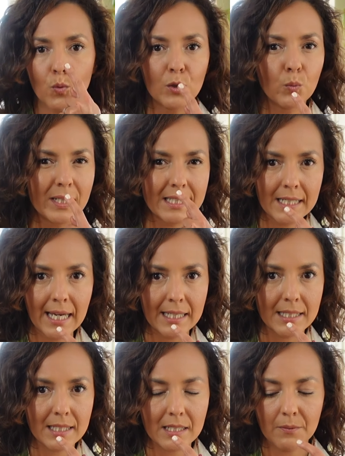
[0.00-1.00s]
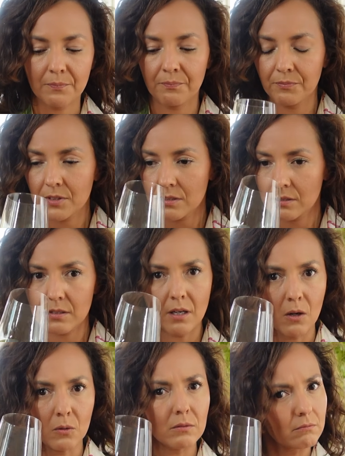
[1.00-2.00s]
what we taste.
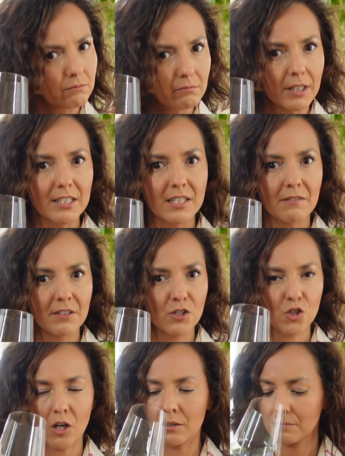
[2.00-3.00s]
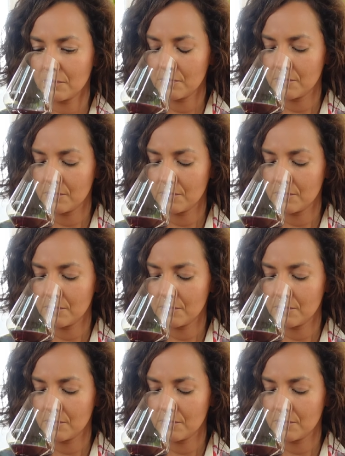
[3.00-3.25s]
So let's give it a shot.